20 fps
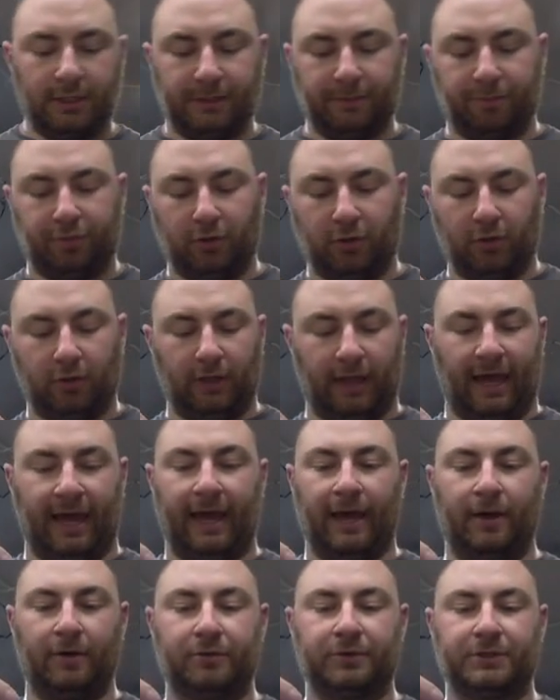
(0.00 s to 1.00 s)
To pull
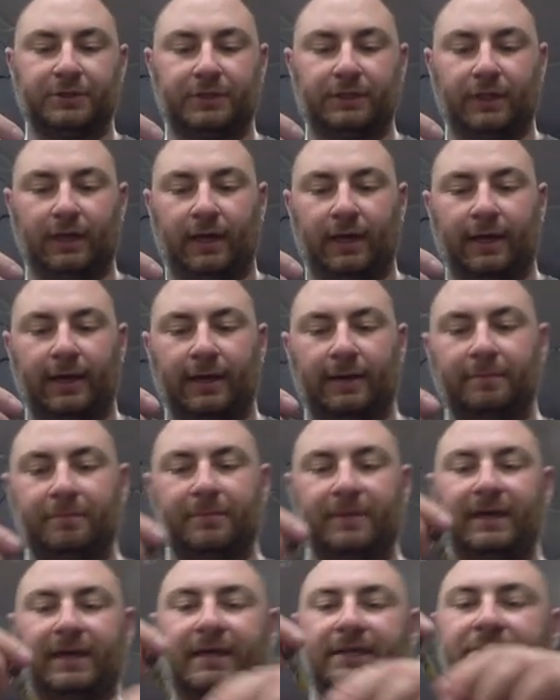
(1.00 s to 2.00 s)

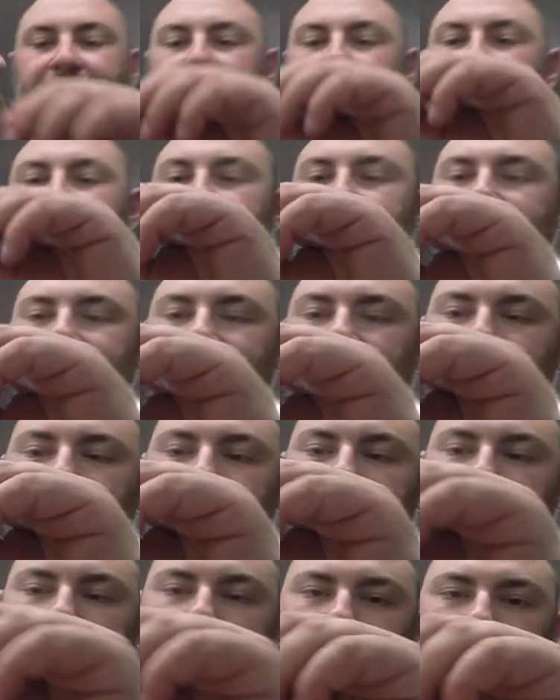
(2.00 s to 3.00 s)
out this, which is
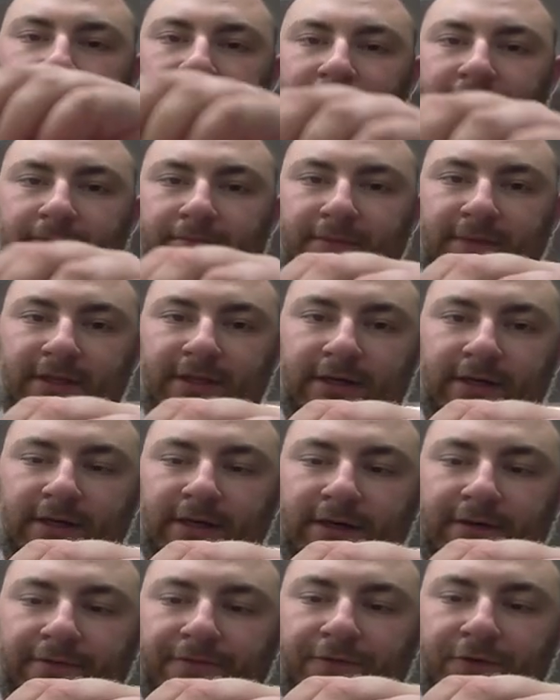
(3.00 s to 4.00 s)
the
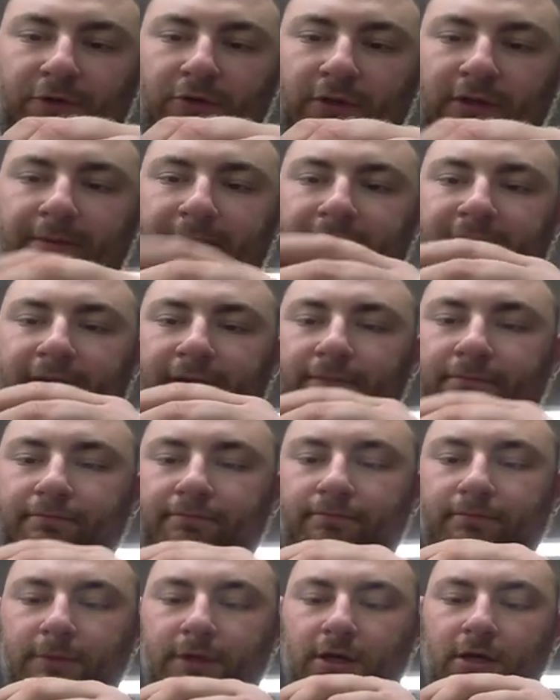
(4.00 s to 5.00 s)
fuel limiting
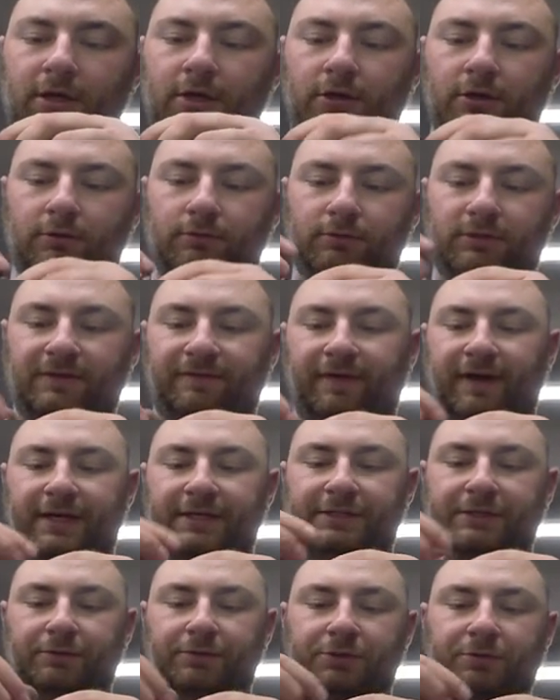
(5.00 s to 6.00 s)

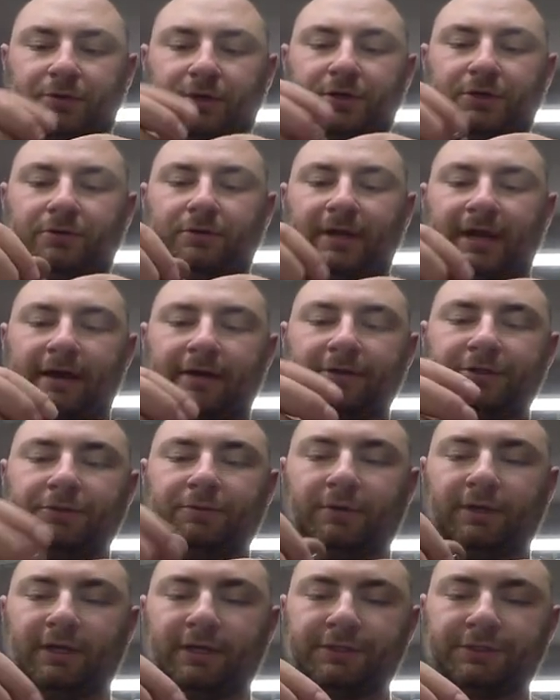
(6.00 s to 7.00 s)
device. So what you want to do now is you
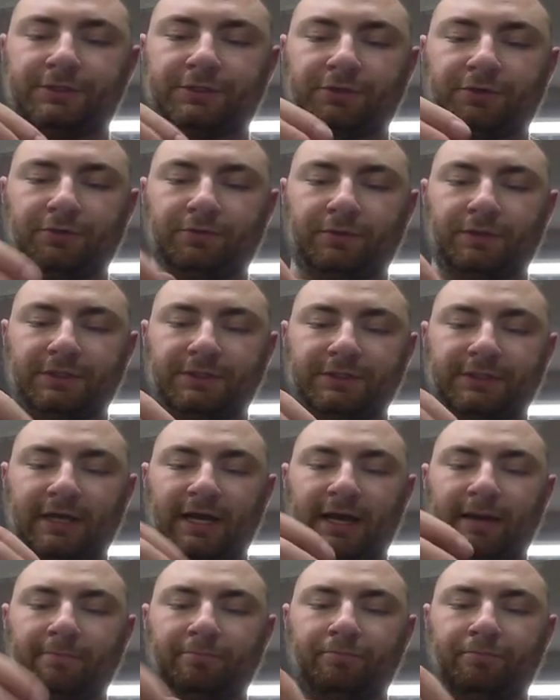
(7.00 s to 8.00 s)
want to unscrew this
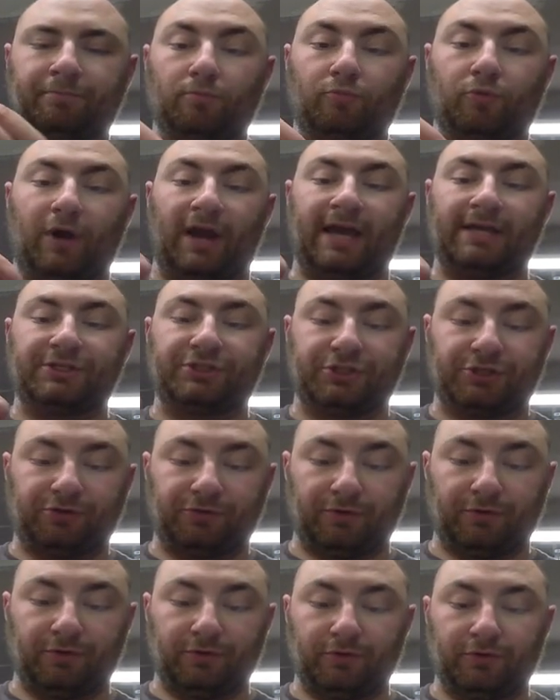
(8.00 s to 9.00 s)
top brass
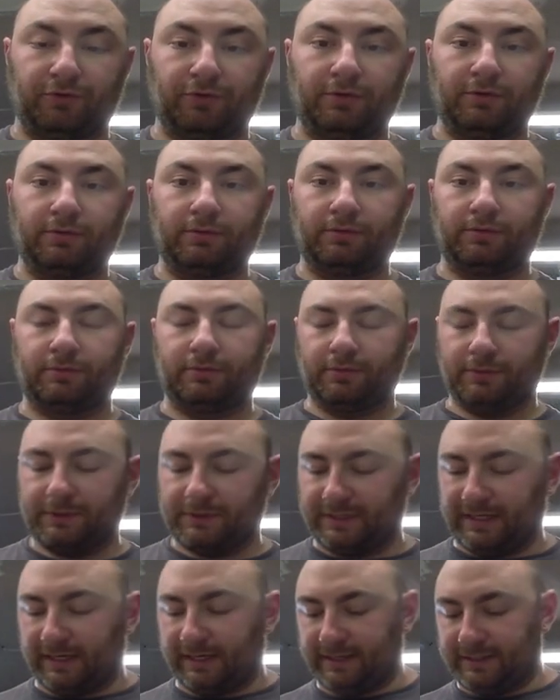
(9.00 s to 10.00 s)
screw.
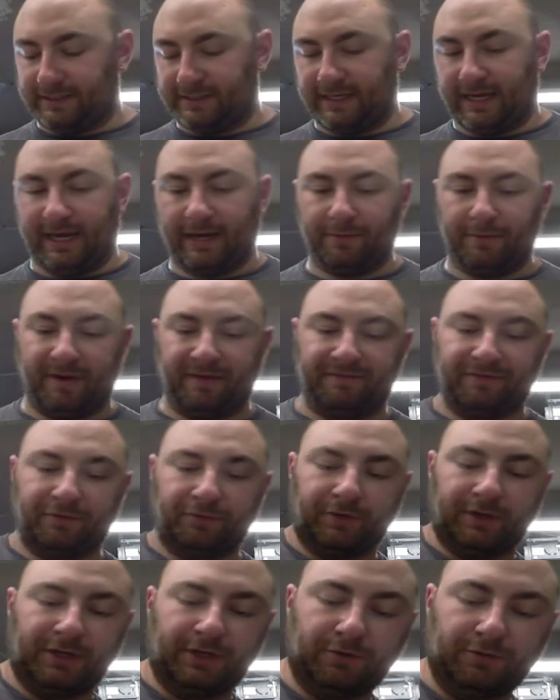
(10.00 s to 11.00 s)
Set it aside, we have to
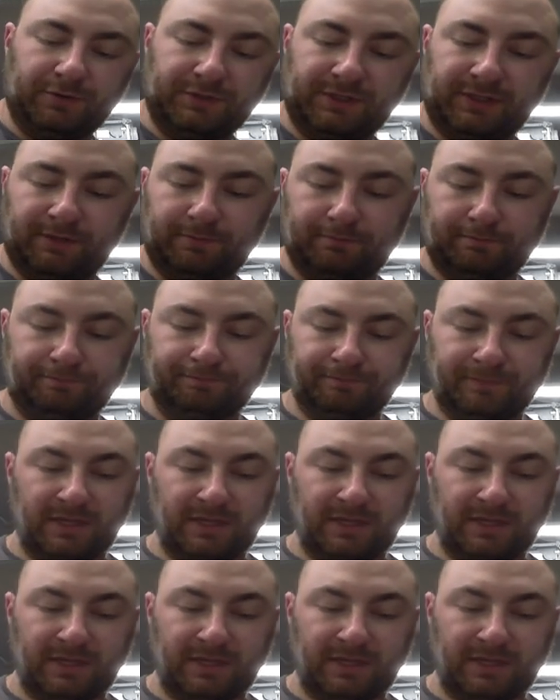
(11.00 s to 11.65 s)
reuse it.